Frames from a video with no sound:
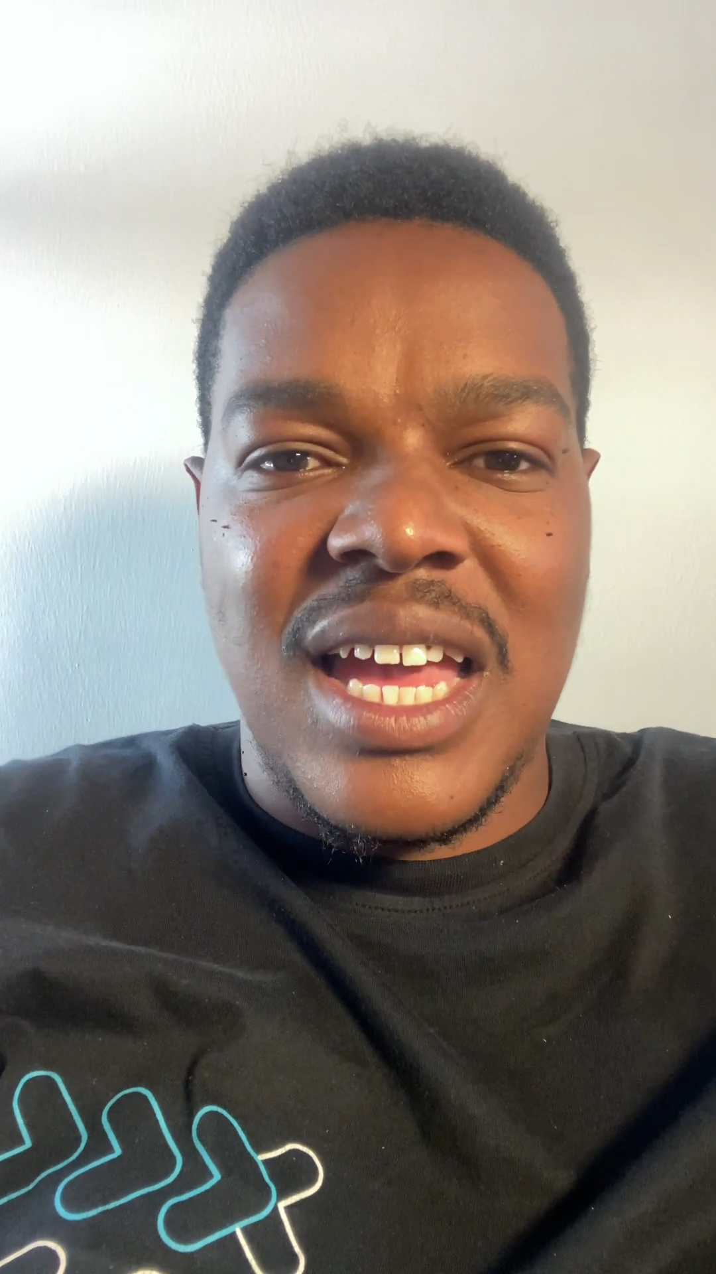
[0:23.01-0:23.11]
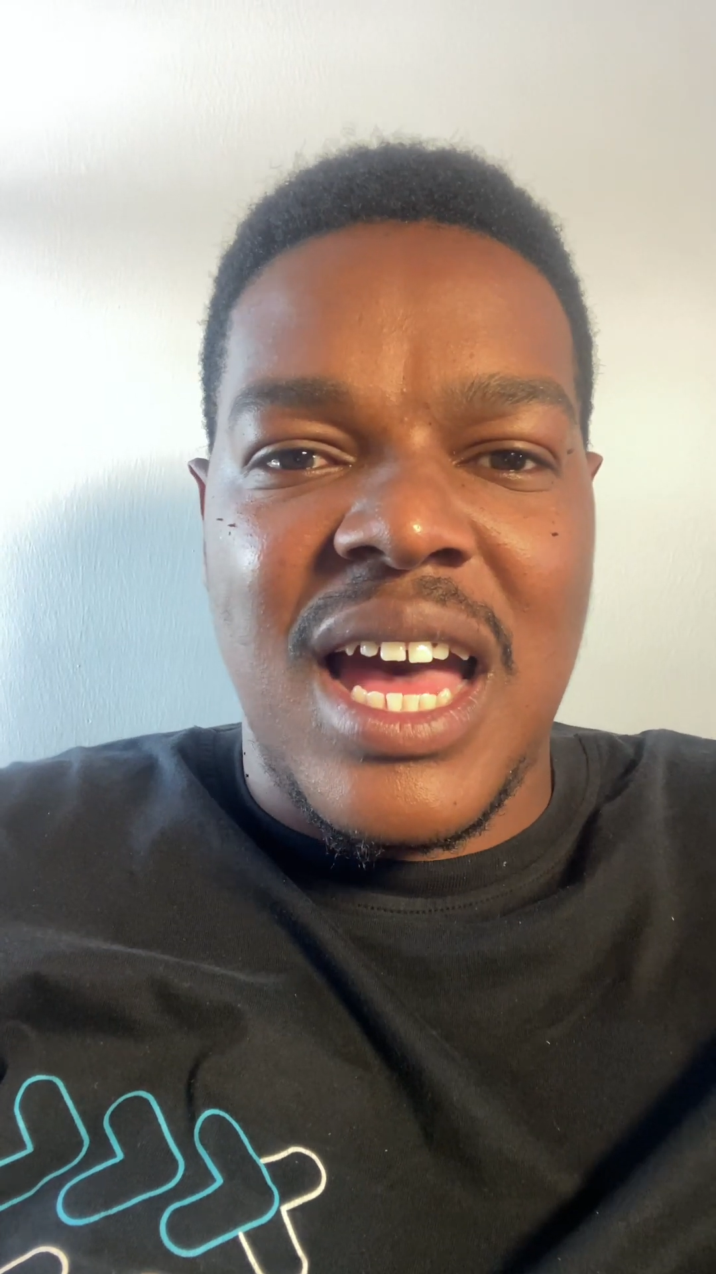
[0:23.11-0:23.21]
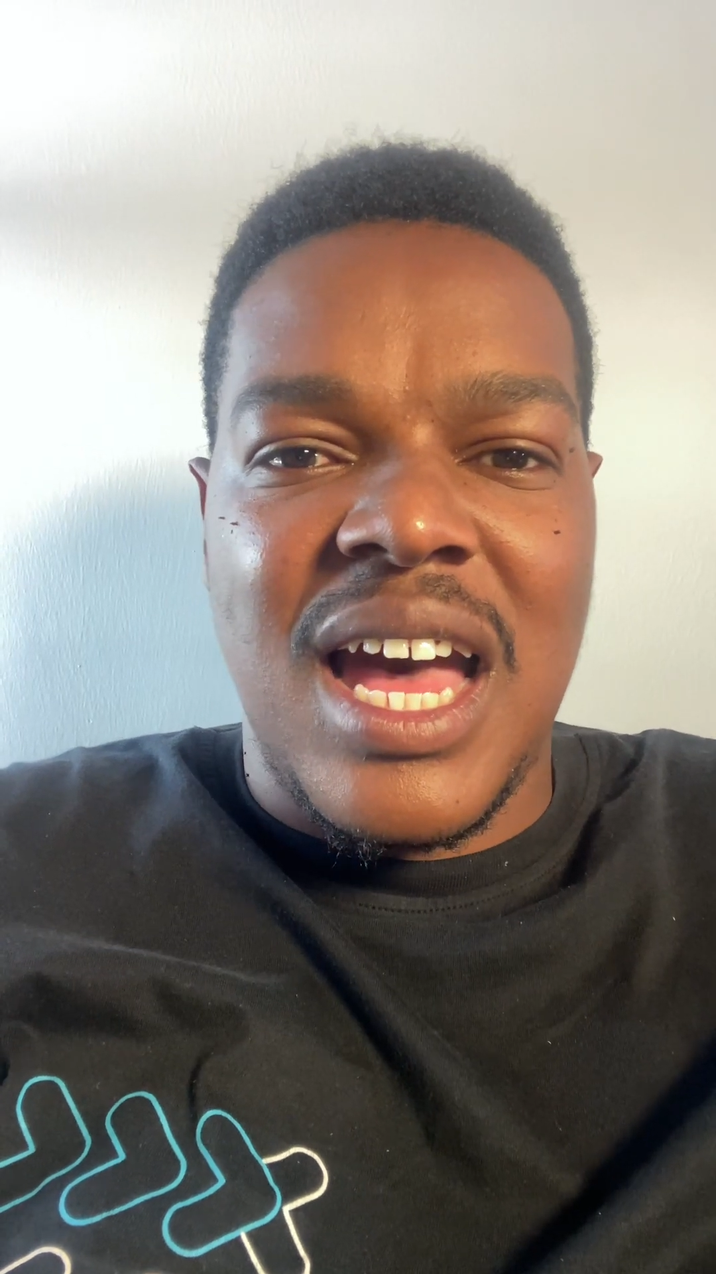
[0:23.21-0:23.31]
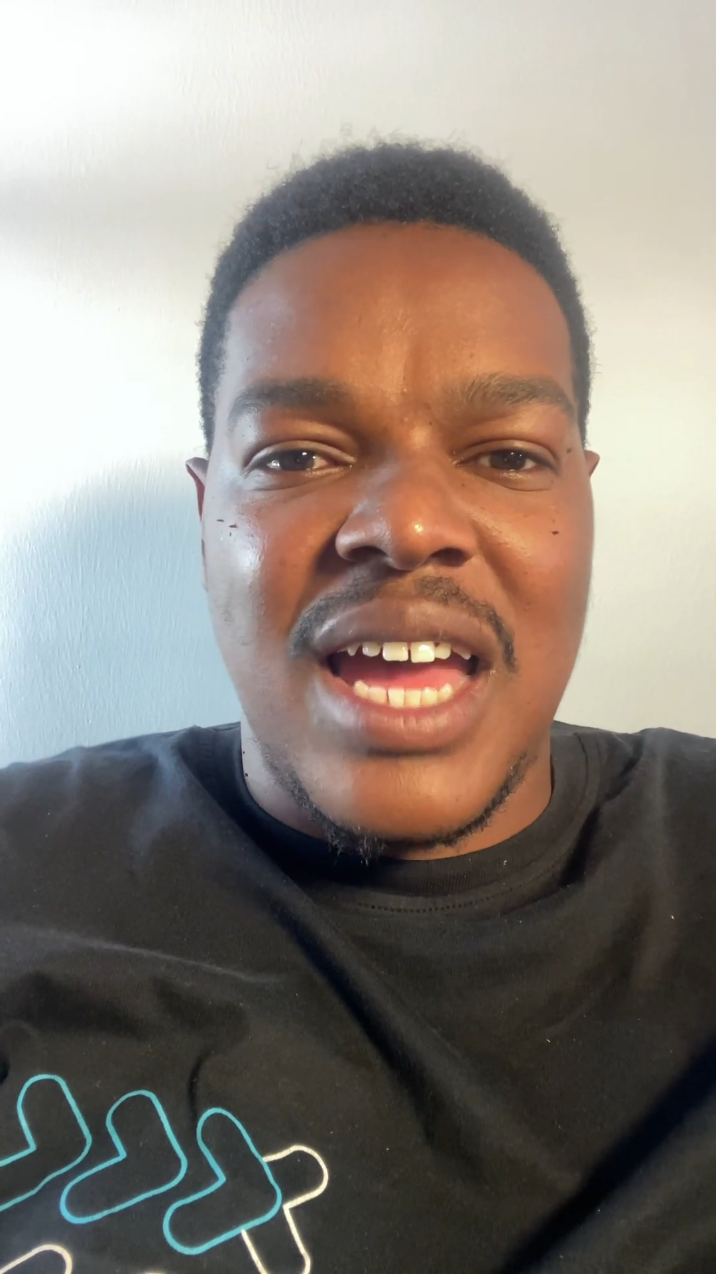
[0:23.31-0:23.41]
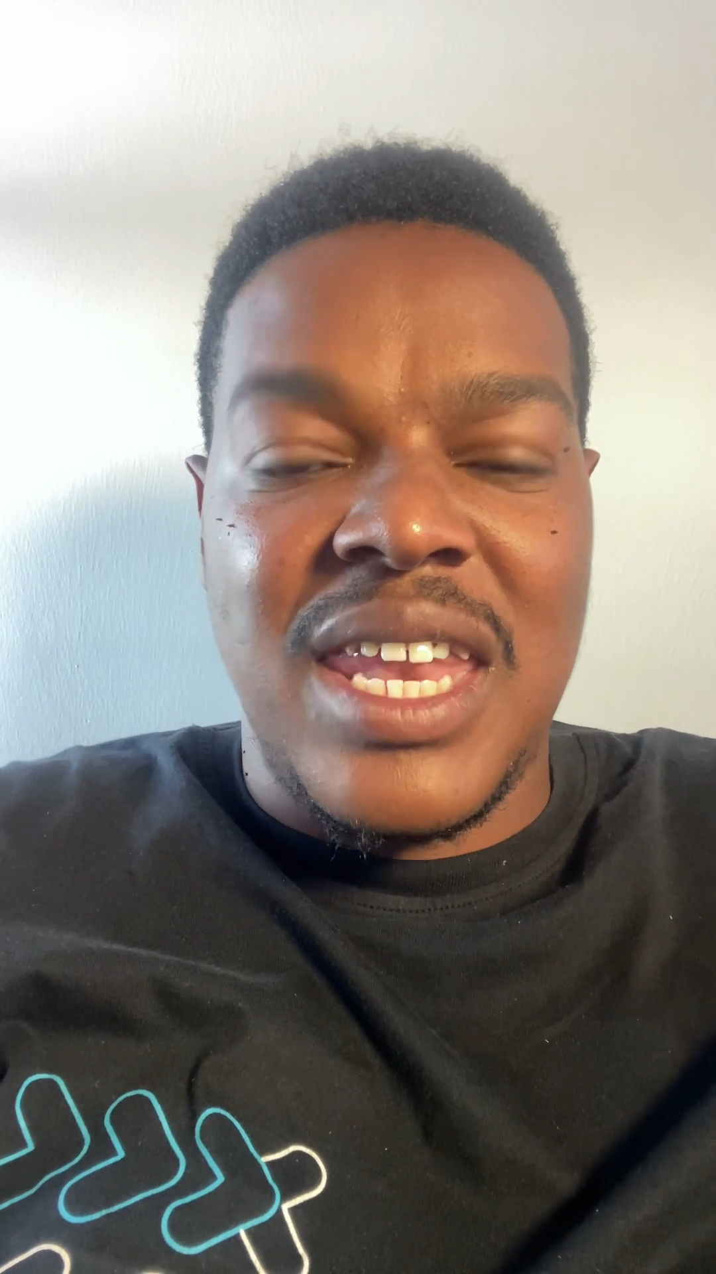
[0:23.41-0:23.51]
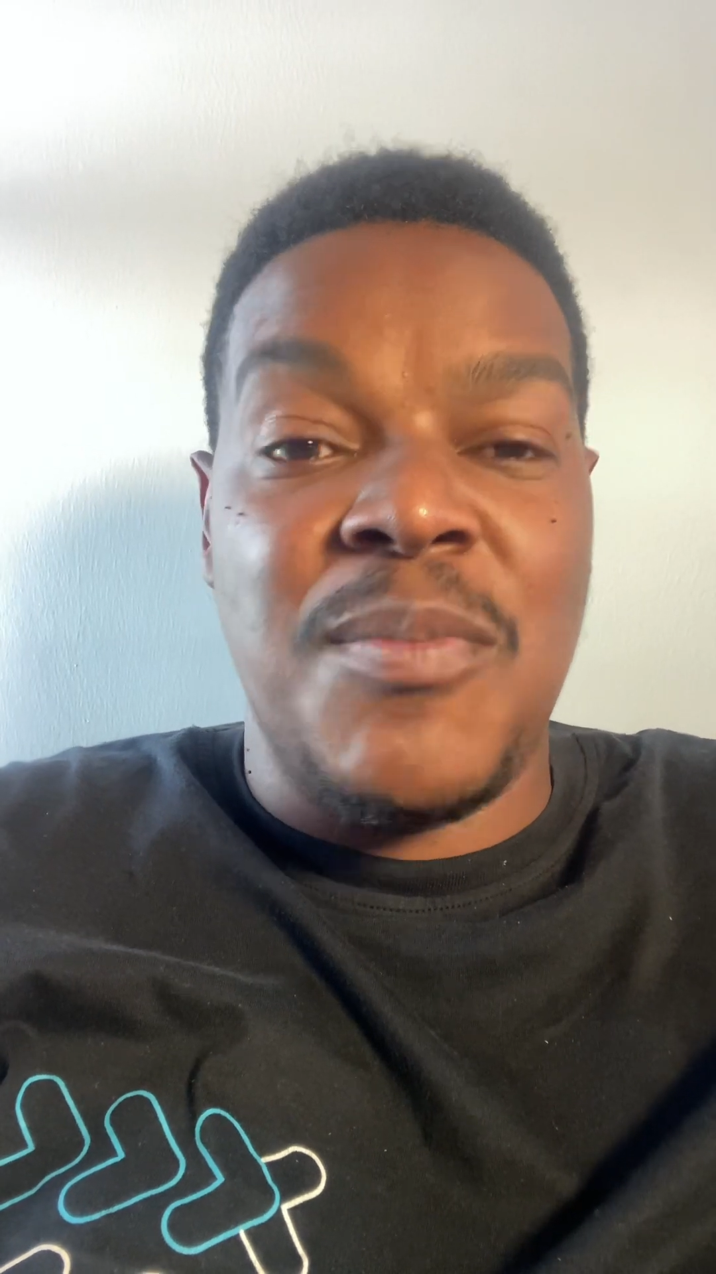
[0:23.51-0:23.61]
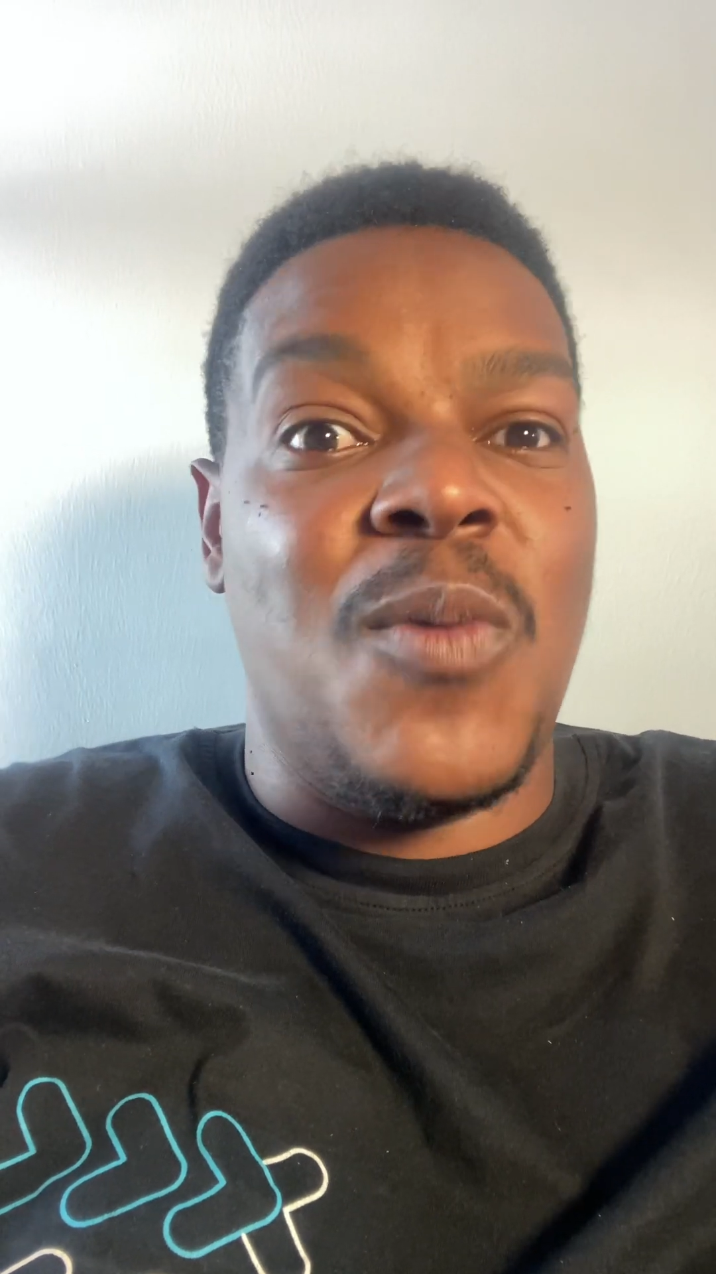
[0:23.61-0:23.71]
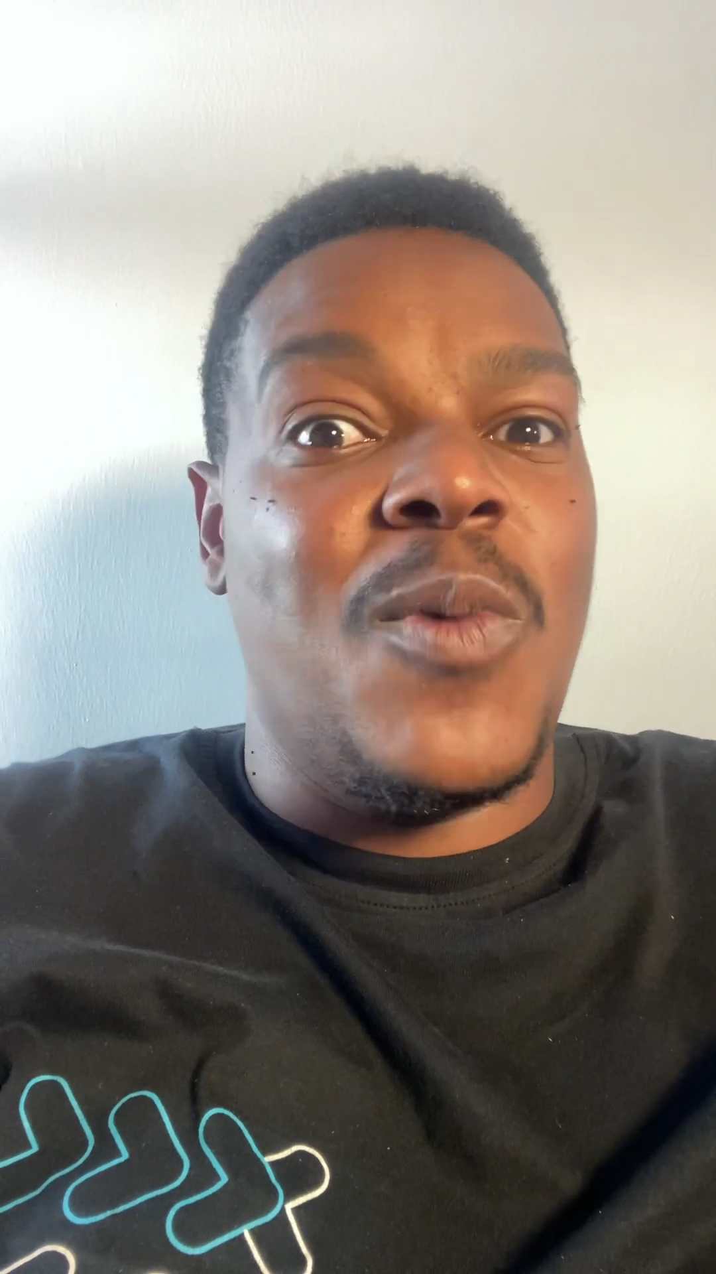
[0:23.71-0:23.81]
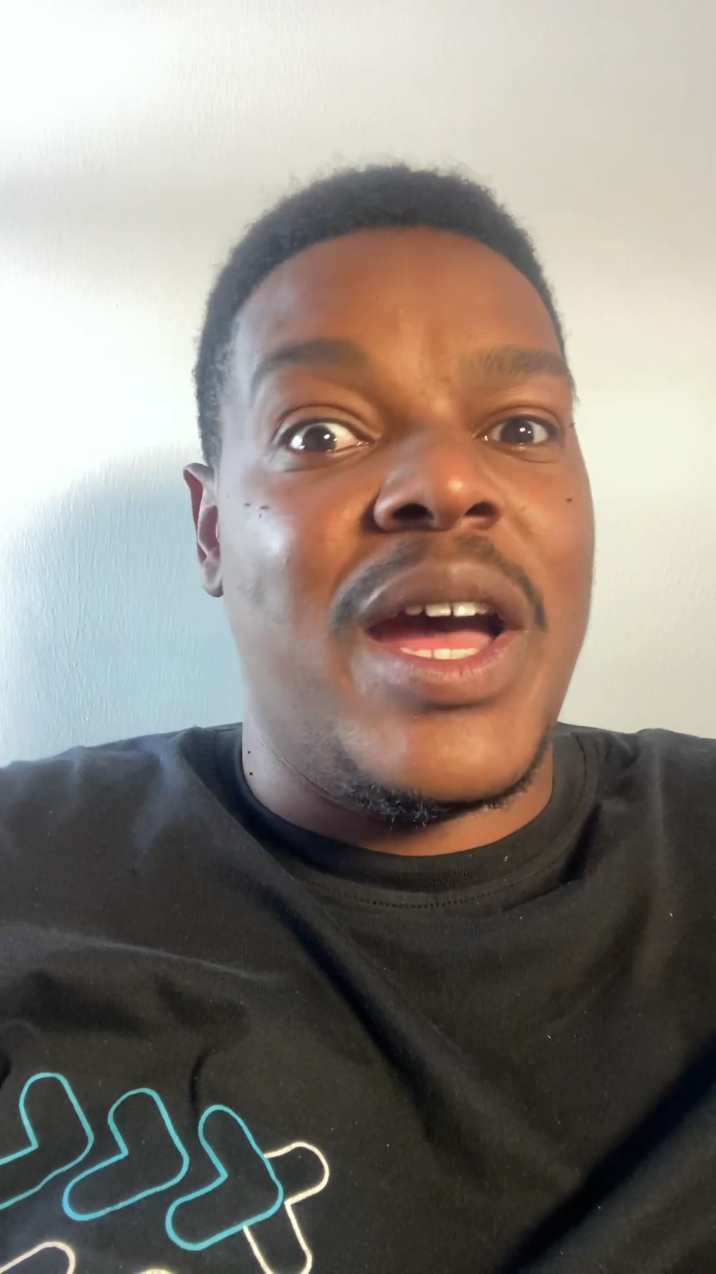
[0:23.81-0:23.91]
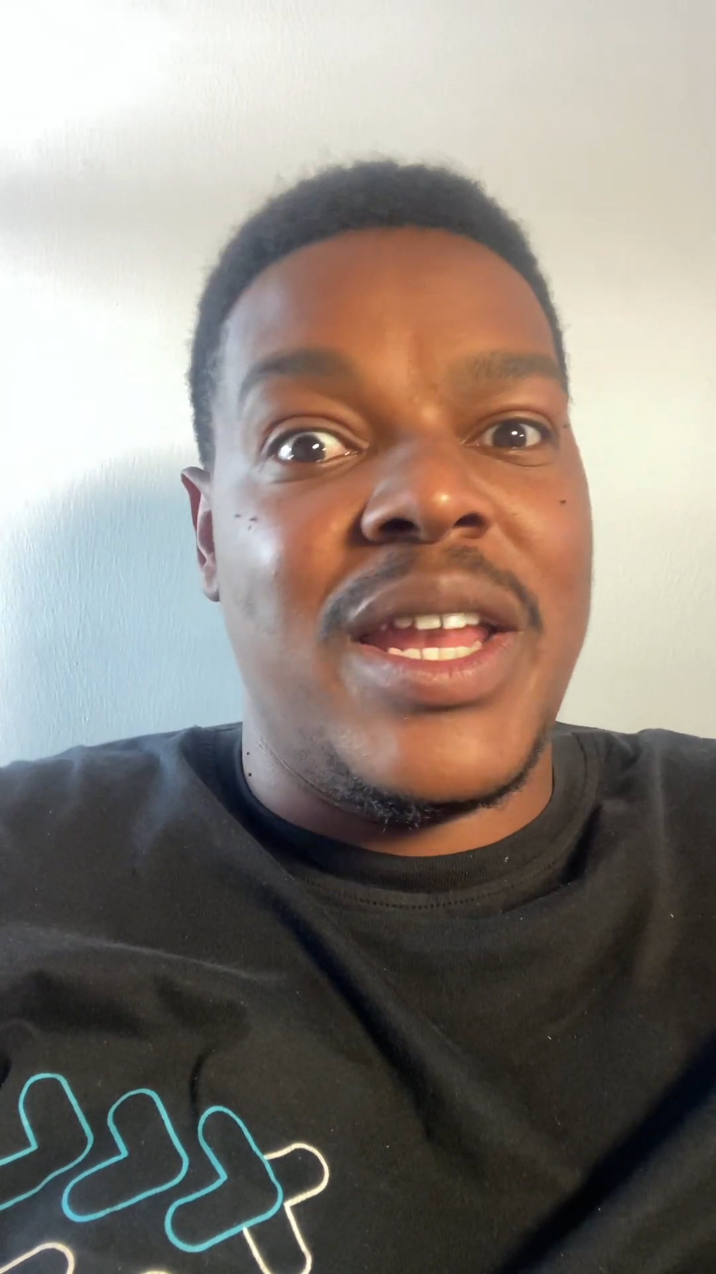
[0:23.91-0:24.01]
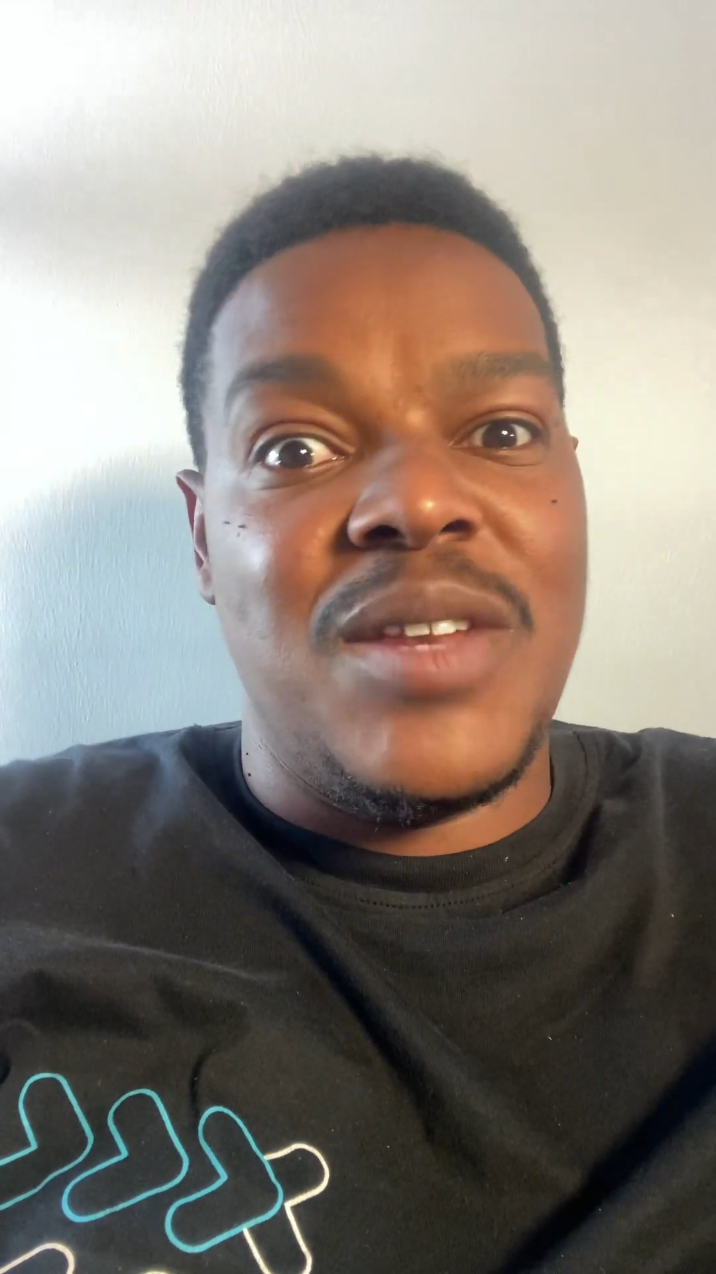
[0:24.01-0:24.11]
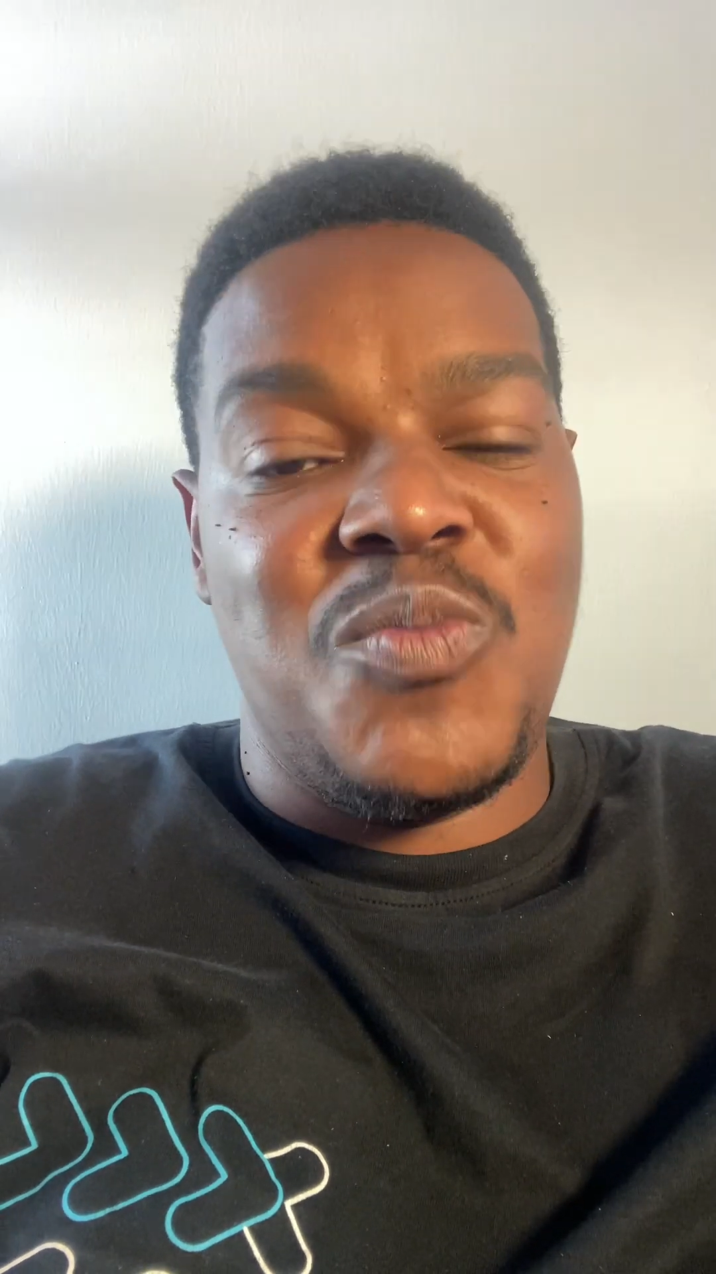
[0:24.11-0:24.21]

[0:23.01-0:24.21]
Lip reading: number one,